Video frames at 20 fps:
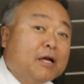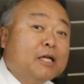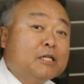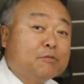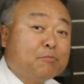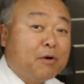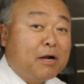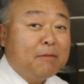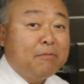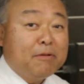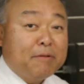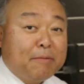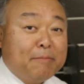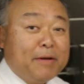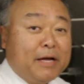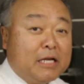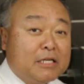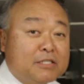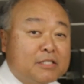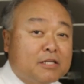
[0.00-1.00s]
it's probably
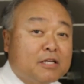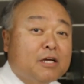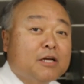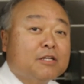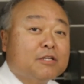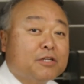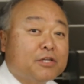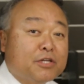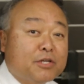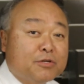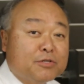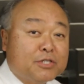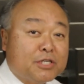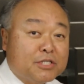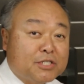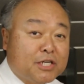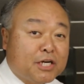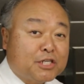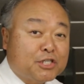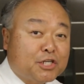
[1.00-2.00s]
best to use a
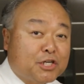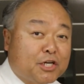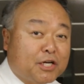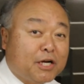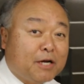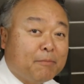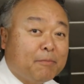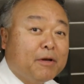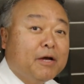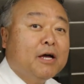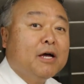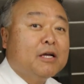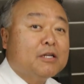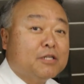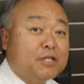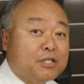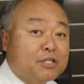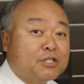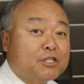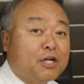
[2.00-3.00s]
suction cup
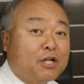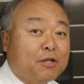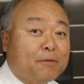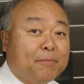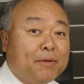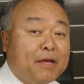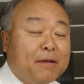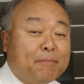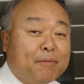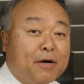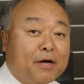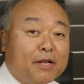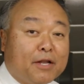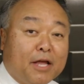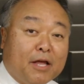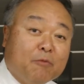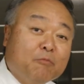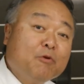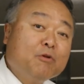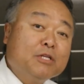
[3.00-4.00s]
to install a PeePod,
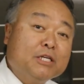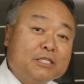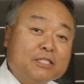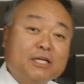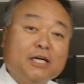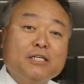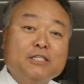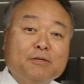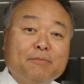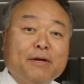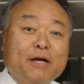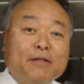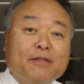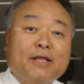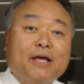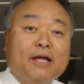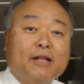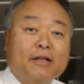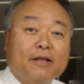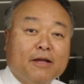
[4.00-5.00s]
and we'll discuss about
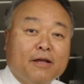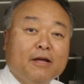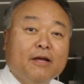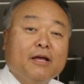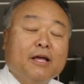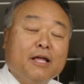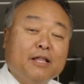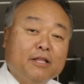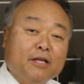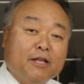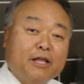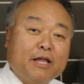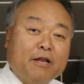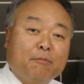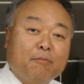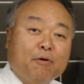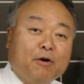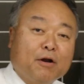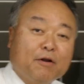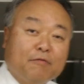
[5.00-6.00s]
that in the
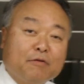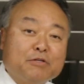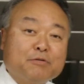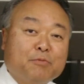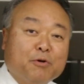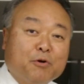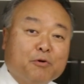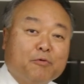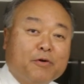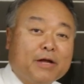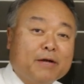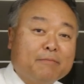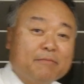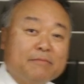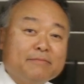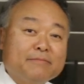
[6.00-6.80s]
later part of this program.